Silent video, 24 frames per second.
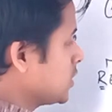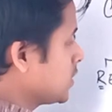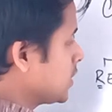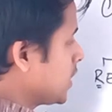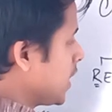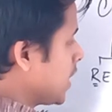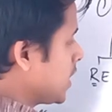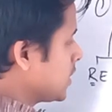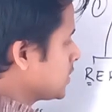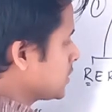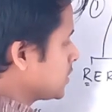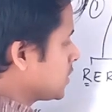what
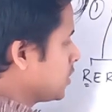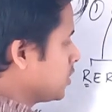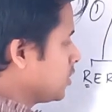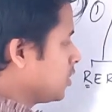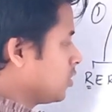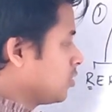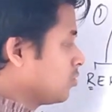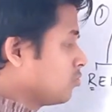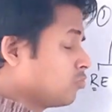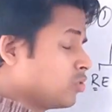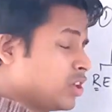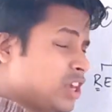is S
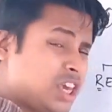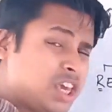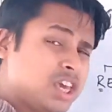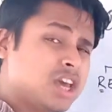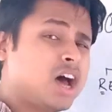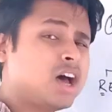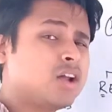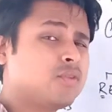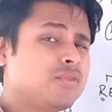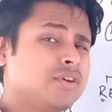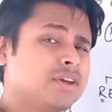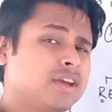here?
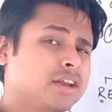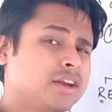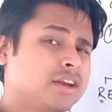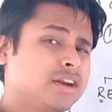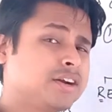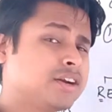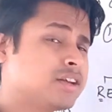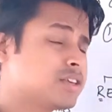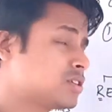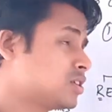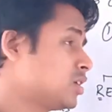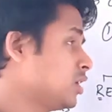ER we can
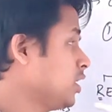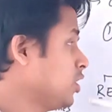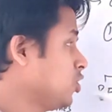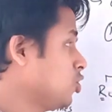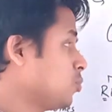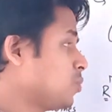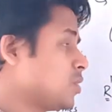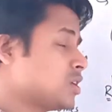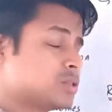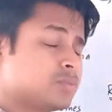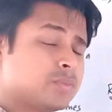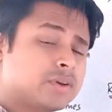understand,
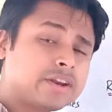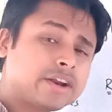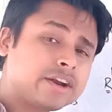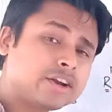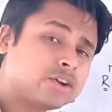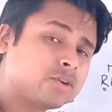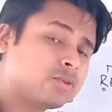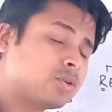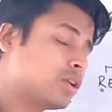endoplasmic